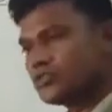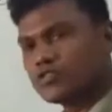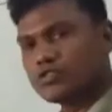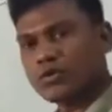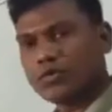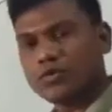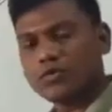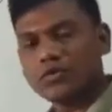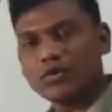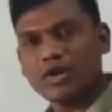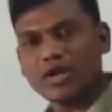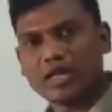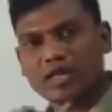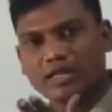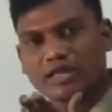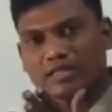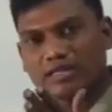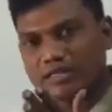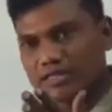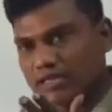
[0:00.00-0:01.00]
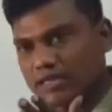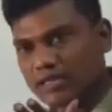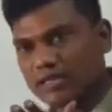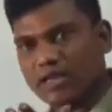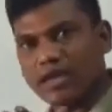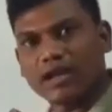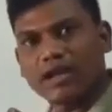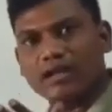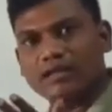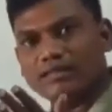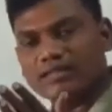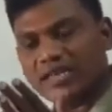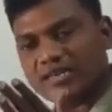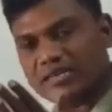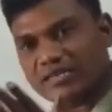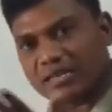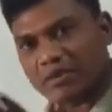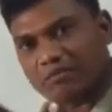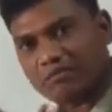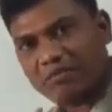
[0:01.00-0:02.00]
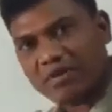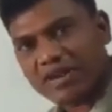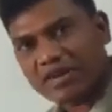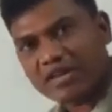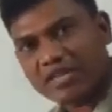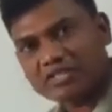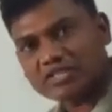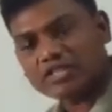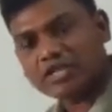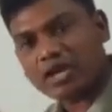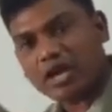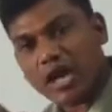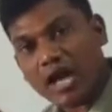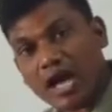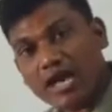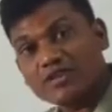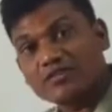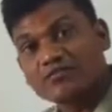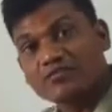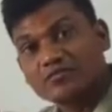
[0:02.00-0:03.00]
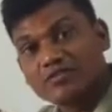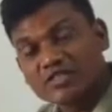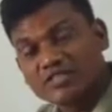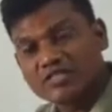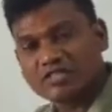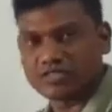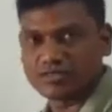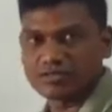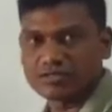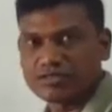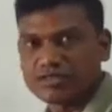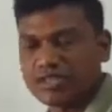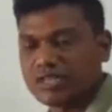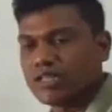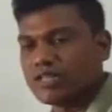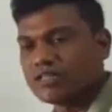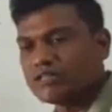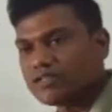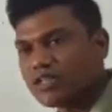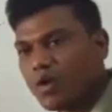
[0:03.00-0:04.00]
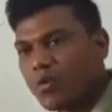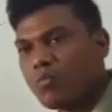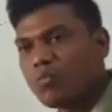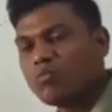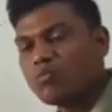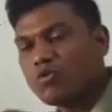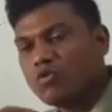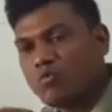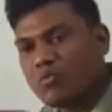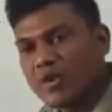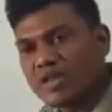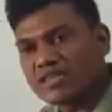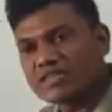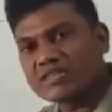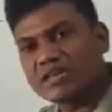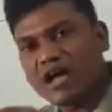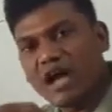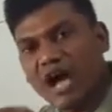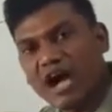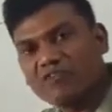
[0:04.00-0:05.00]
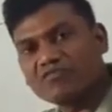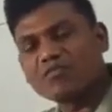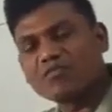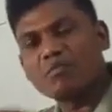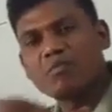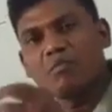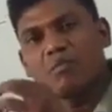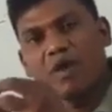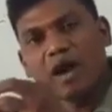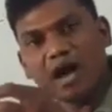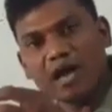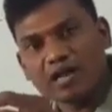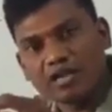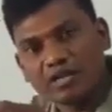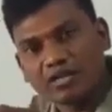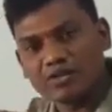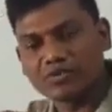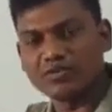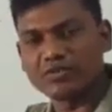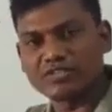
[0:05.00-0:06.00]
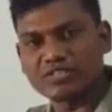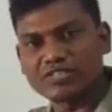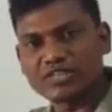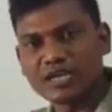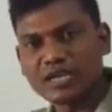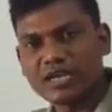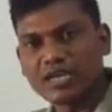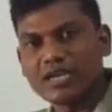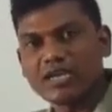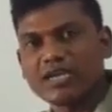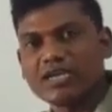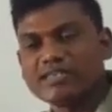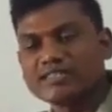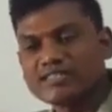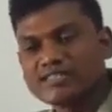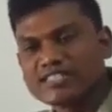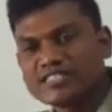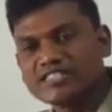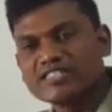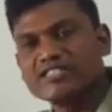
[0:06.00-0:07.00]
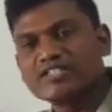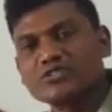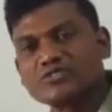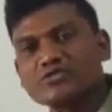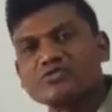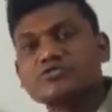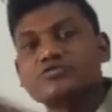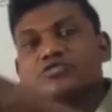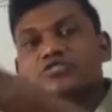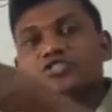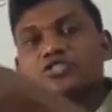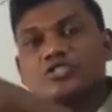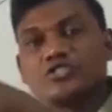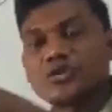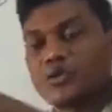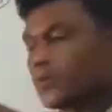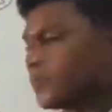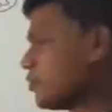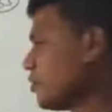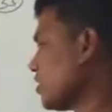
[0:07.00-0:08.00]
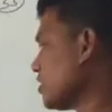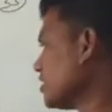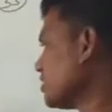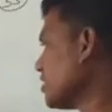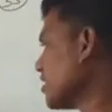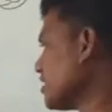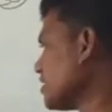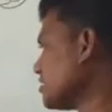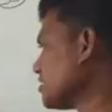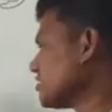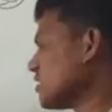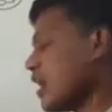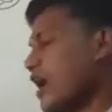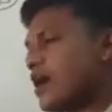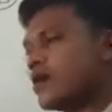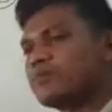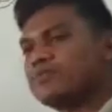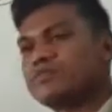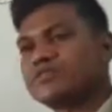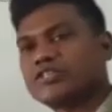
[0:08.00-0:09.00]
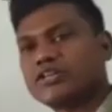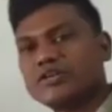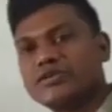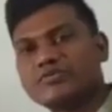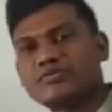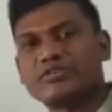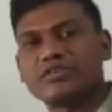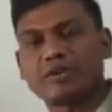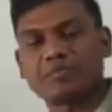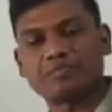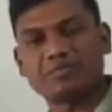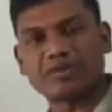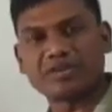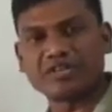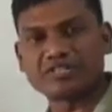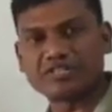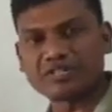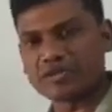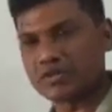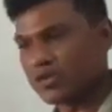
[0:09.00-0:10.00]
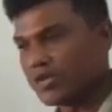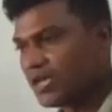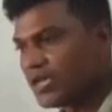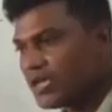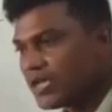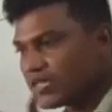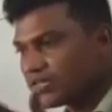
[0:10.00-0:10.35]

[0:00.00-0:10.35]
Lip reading: So the temperature at which the movement of molecules cease to 0, that is absolute temperature.